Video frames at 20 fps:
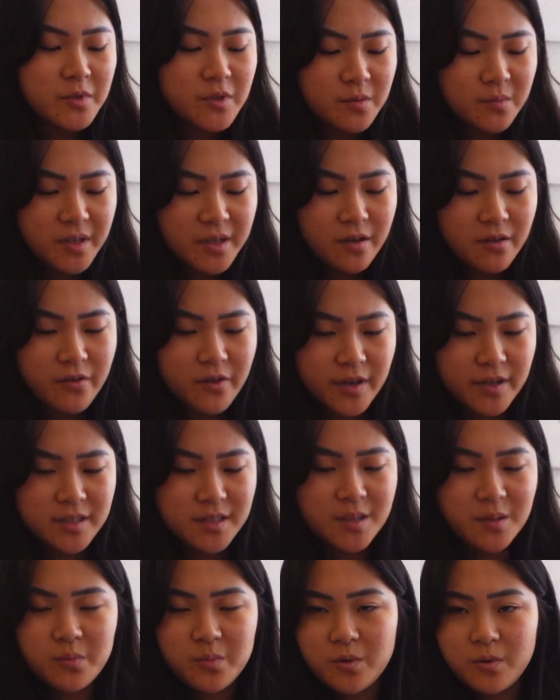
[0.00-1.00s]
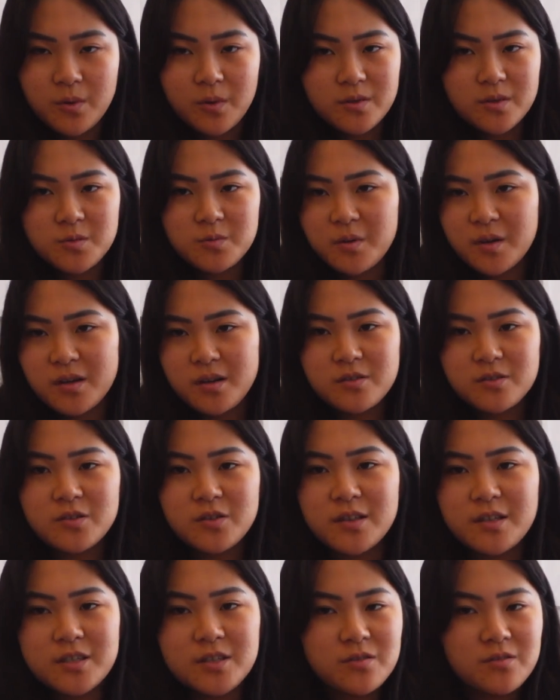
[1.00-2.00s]
going to make a very simple sweater. So
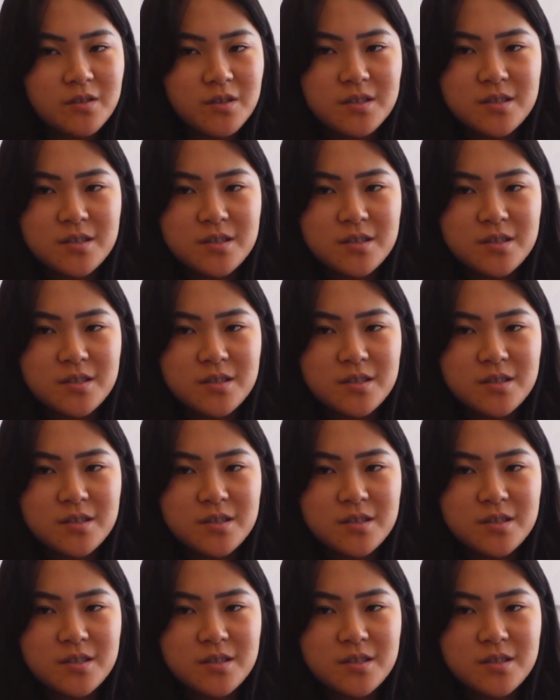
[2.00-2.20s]
literally